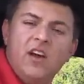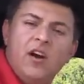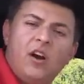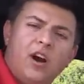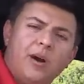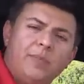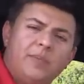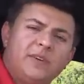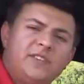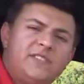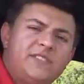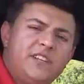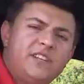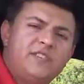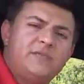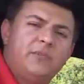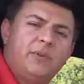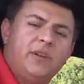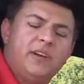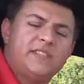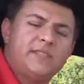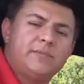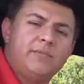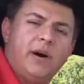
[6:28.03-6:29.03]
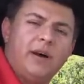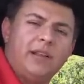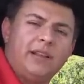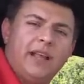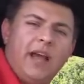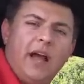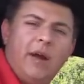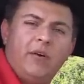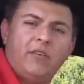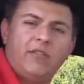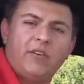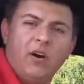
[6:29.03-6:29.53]
Our Prestige Plus model,
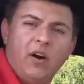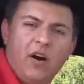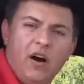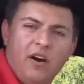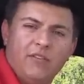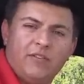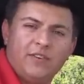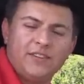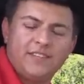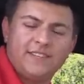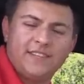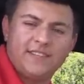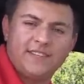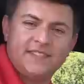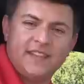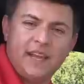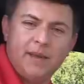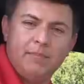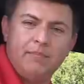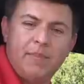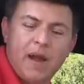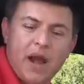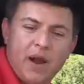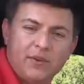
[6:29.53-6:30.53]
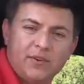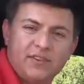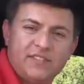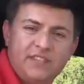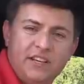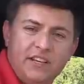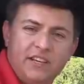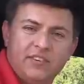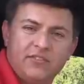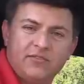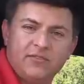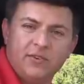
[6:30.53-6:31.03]
however, offers the same power
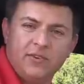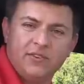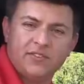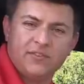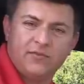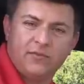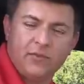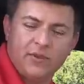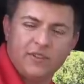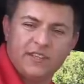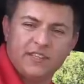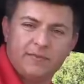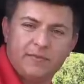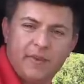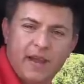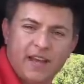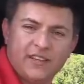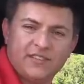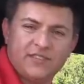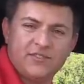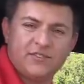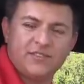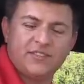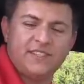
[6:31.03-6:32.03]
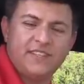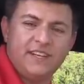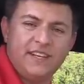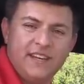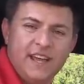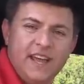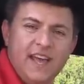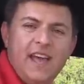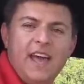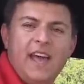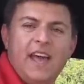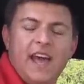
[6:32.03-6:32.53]
seat controls for this passenger seat
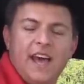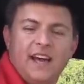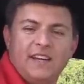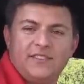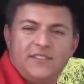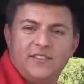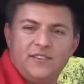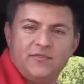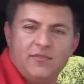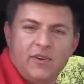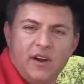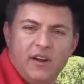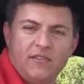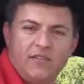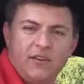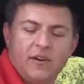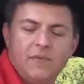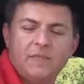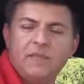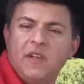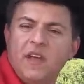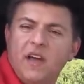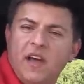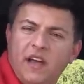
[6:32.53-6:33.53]
as the driver.